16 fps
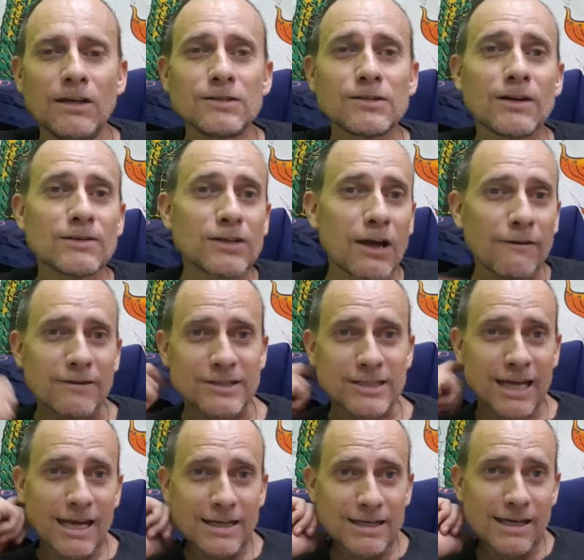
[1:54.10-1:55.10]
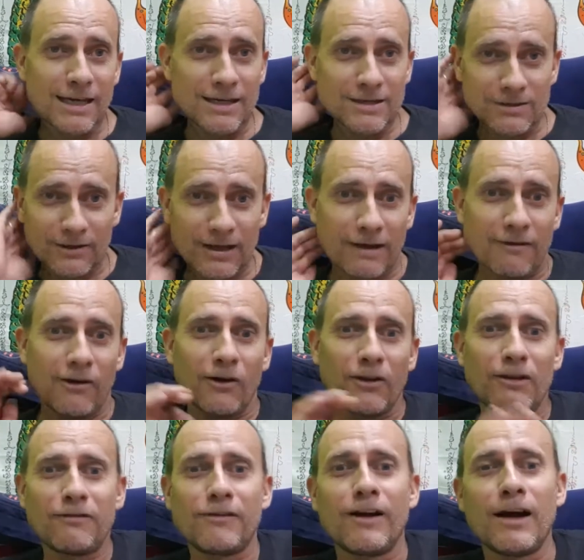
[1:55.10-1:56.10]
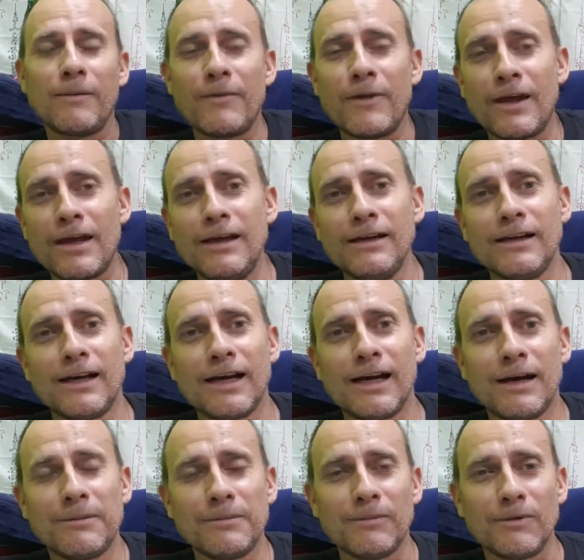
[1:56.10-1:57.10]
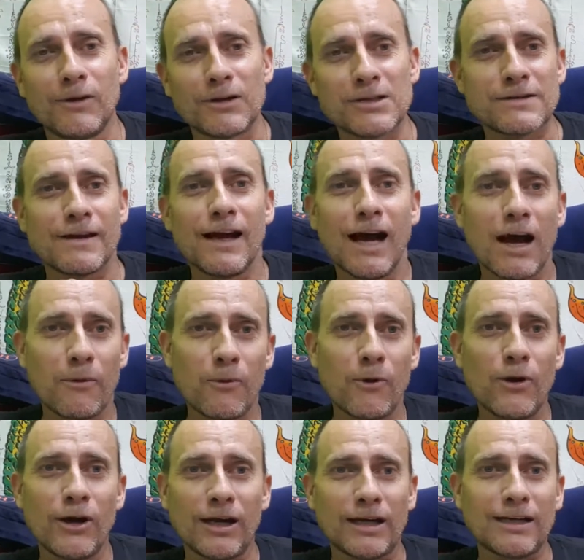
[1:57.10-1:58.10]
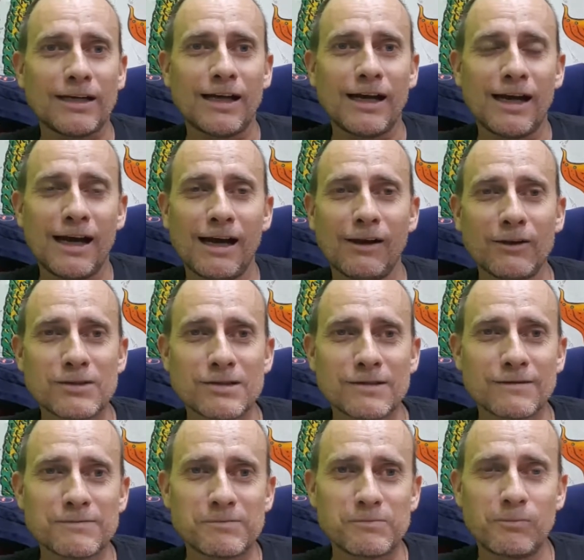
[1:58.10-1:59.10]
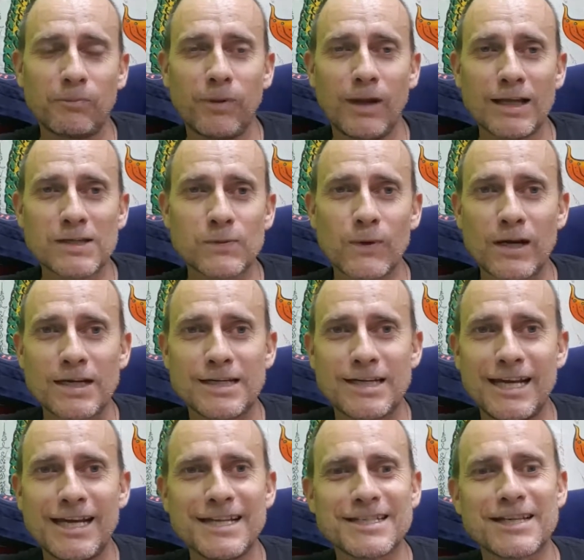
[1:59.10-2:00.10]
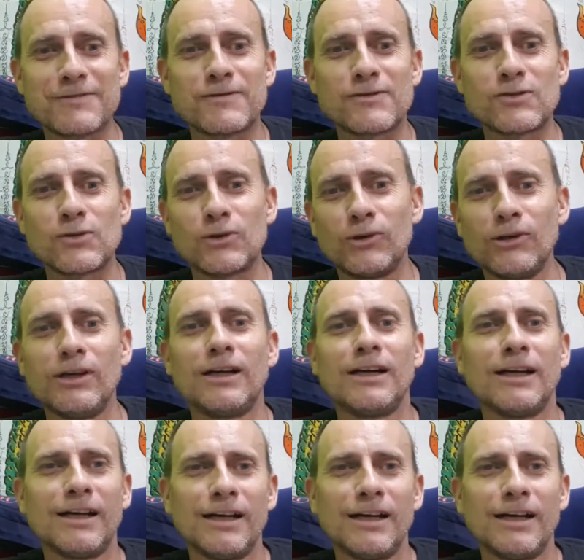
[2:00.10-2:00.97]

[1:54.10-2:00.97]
So I was over 10 years on the farm there. Lots of hard work, lots of blood, sweat and tears, that's for sure.